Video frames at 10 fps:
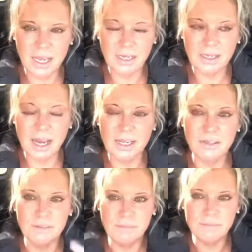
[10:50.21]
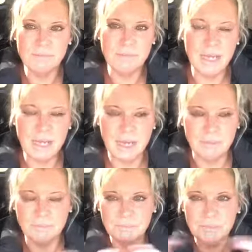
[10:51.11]
That kind of
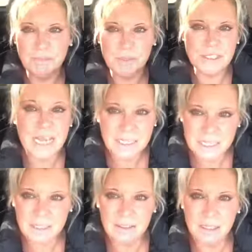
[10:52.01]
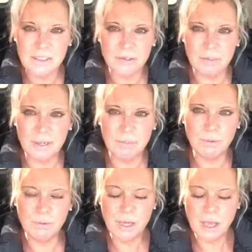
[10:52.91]
protecting sort of
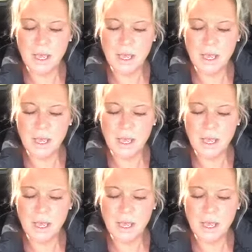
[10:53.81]
people.